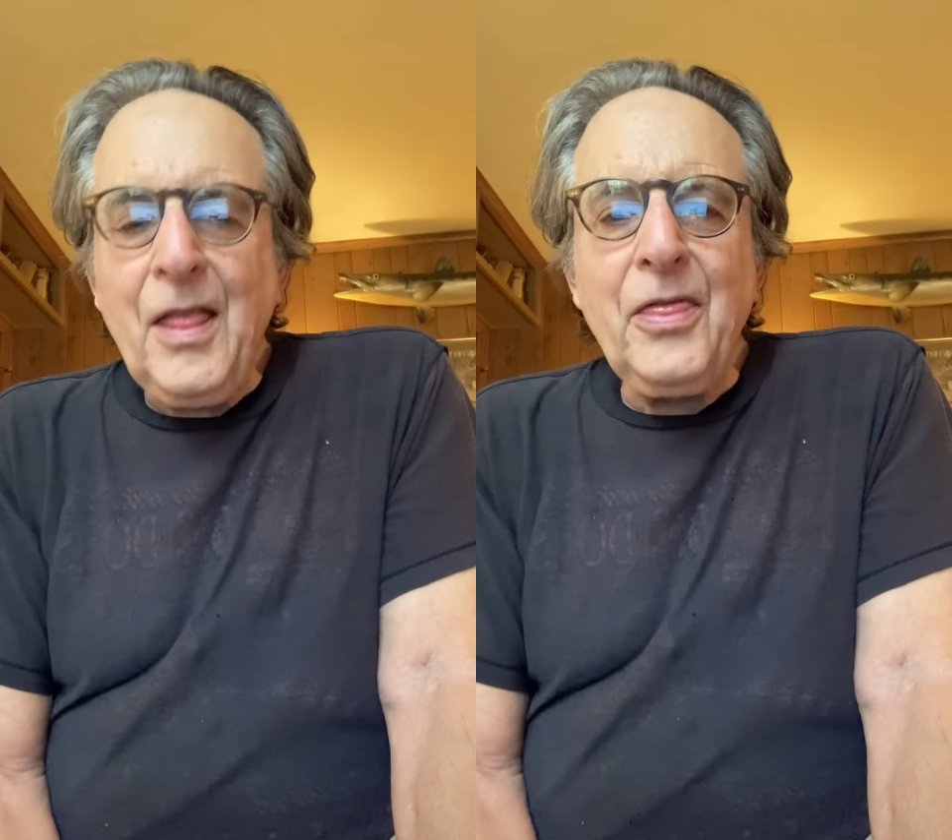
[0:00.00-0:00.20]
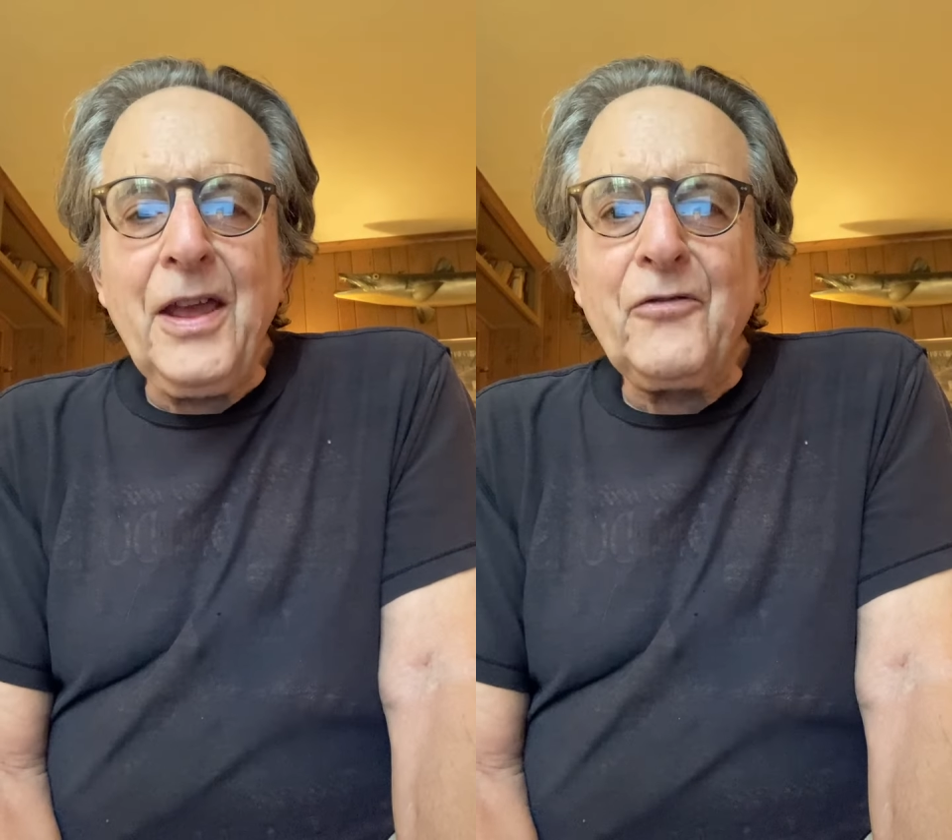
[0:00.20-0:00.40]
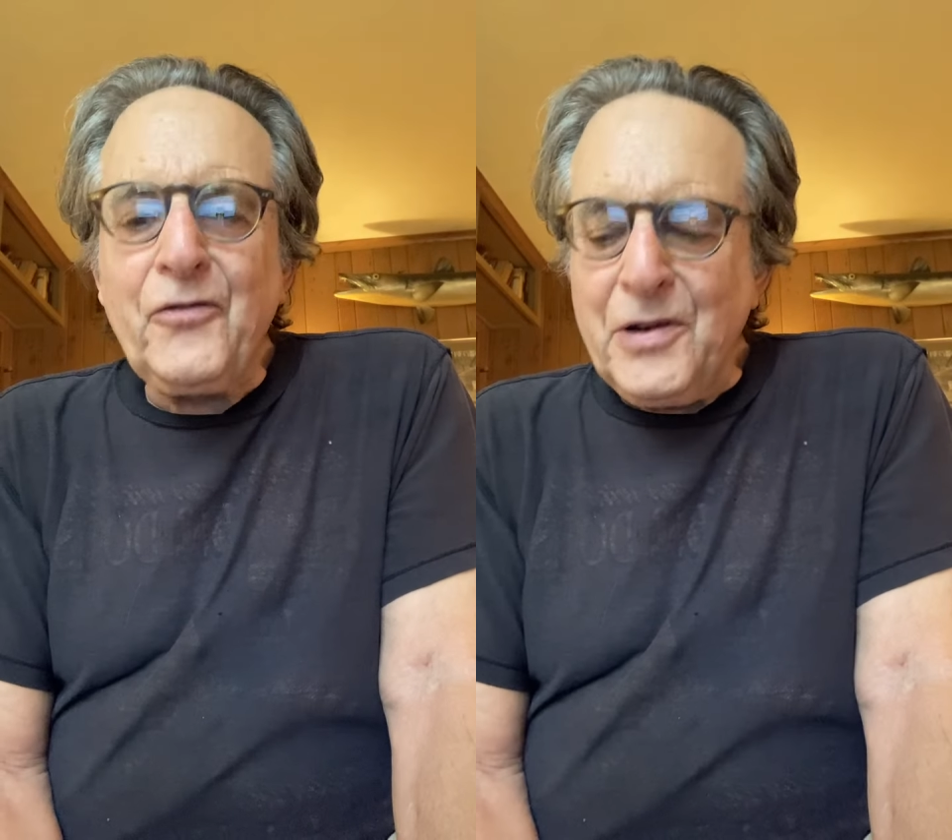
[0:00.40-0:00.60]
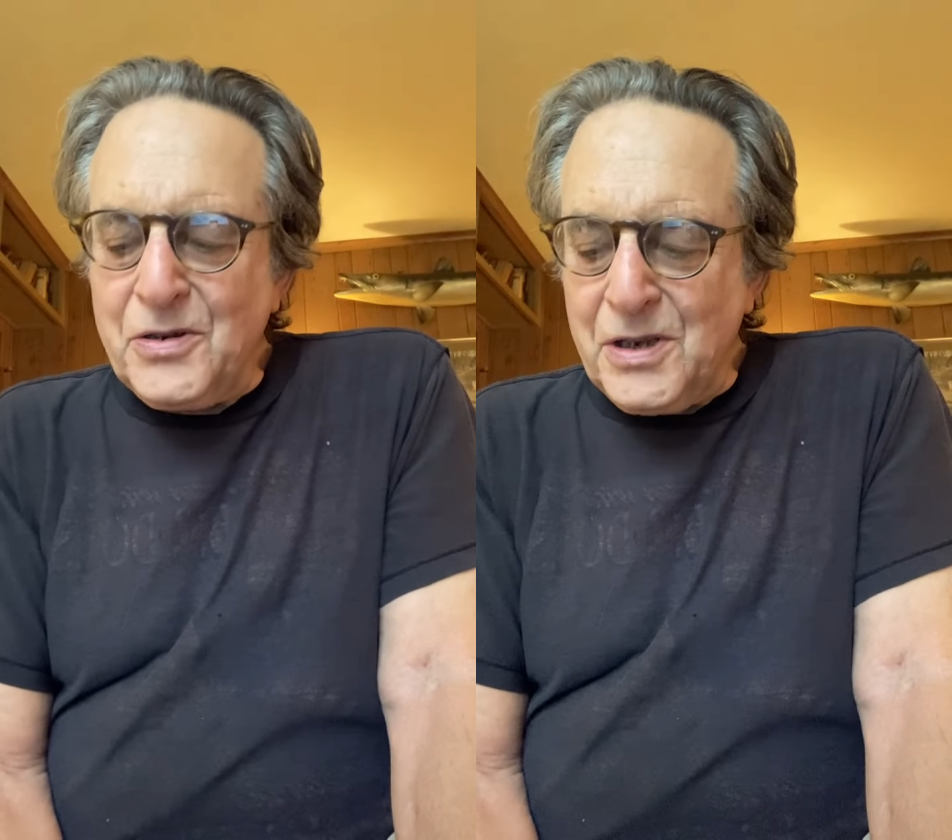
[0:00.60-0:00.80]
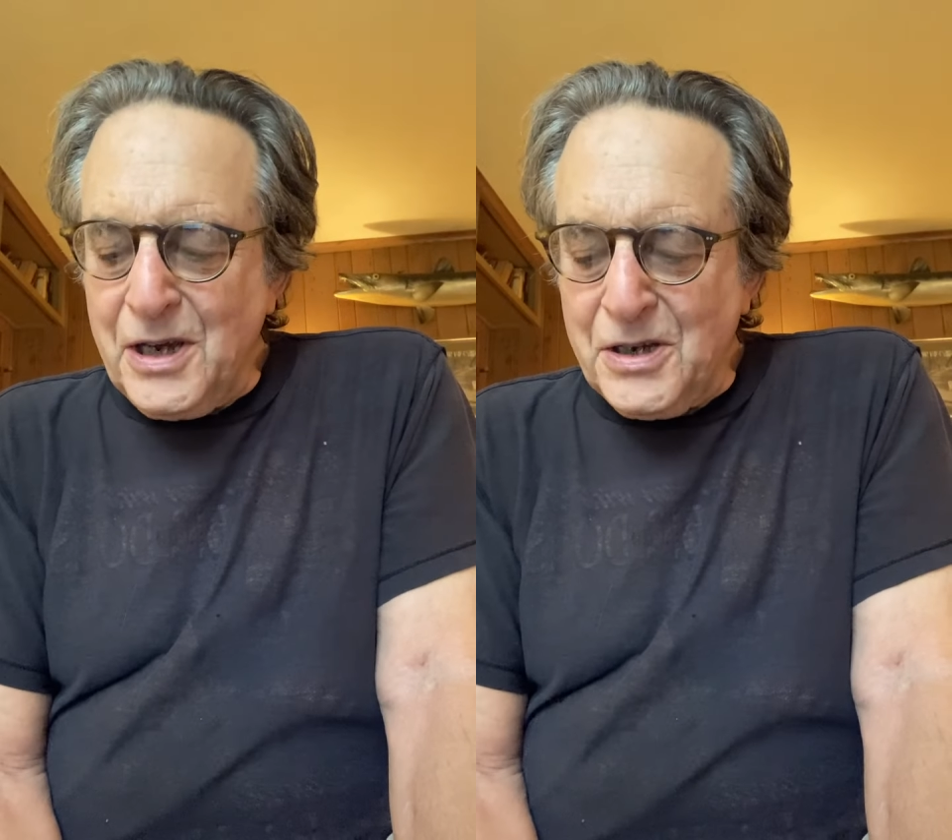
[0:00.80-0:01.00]
then
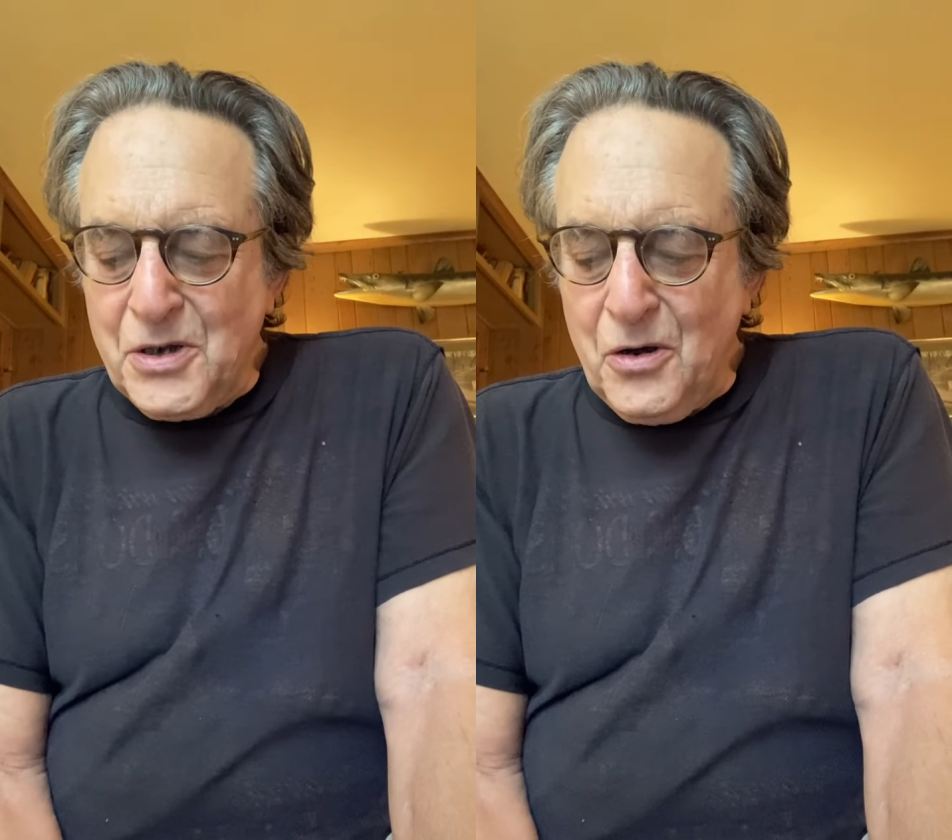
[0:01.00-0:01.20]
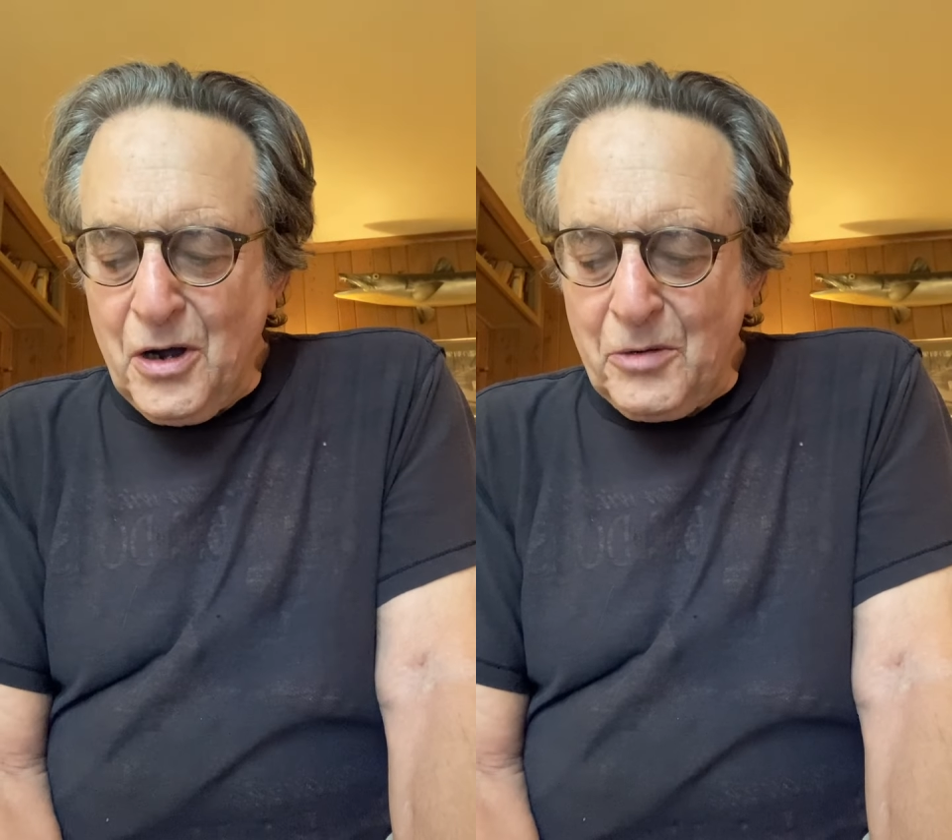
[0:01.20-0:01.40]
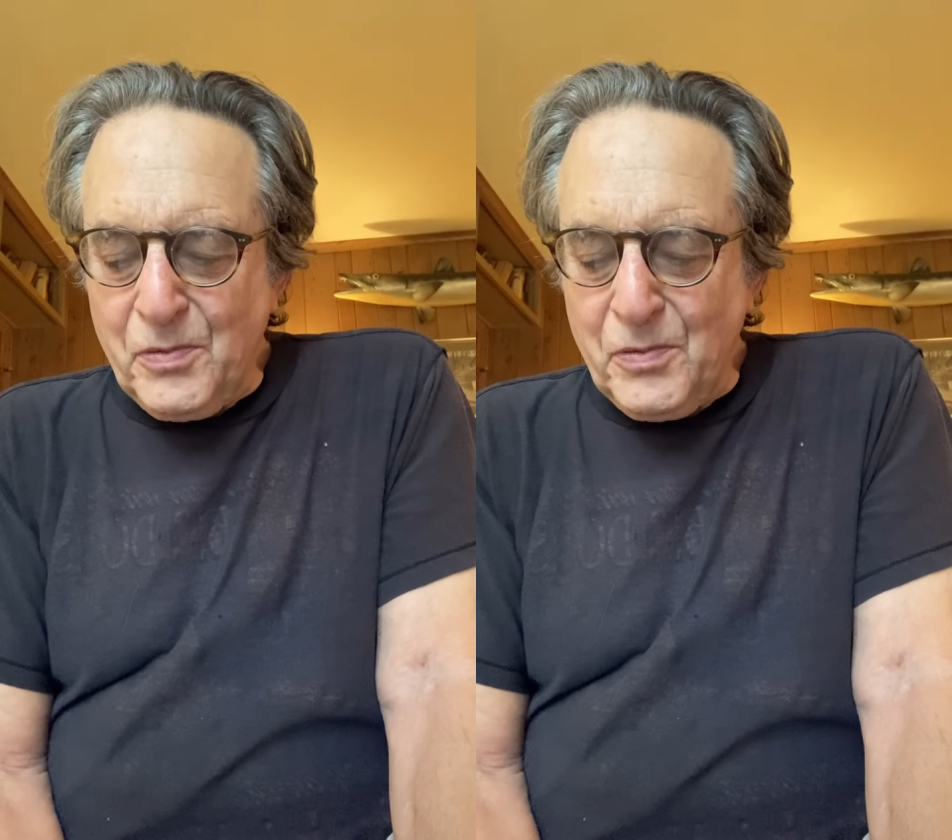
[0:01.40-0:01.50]
fiercely as a hawk